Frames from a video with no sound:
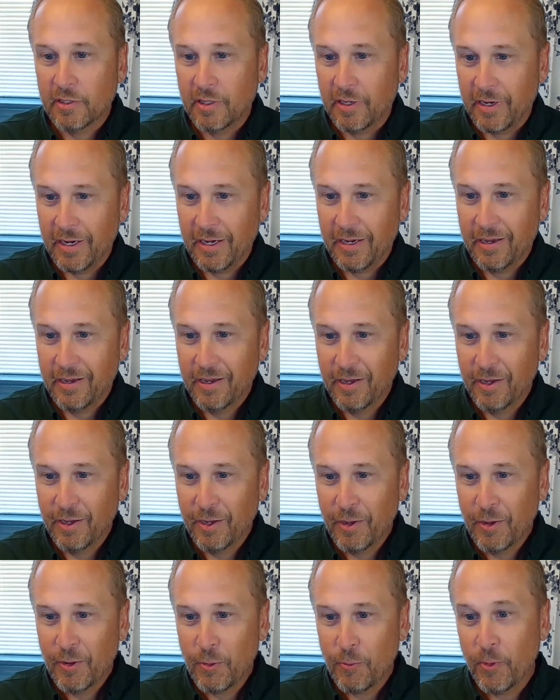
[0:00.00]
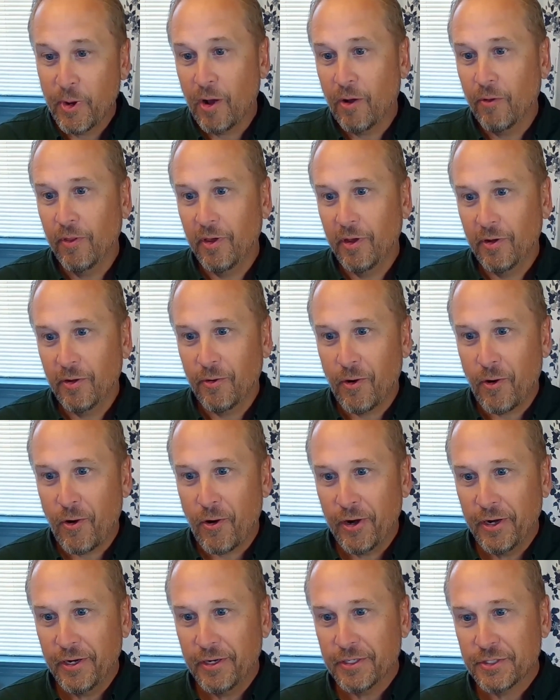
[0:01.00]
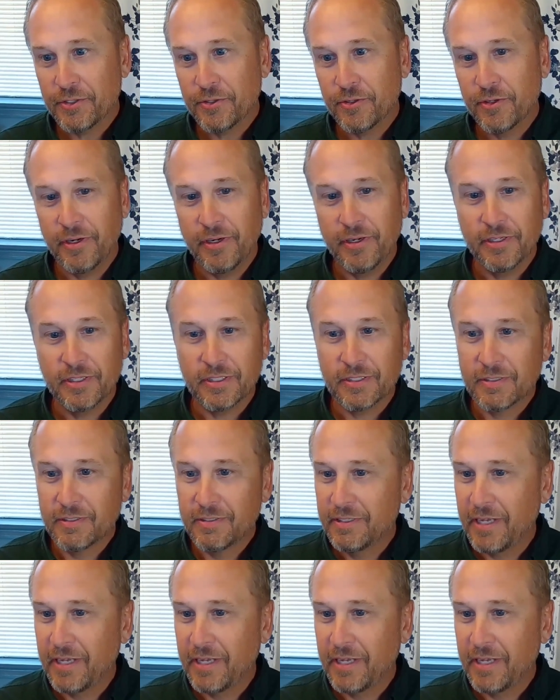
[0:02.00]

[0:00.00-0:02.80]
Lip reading: like we all know, our industry is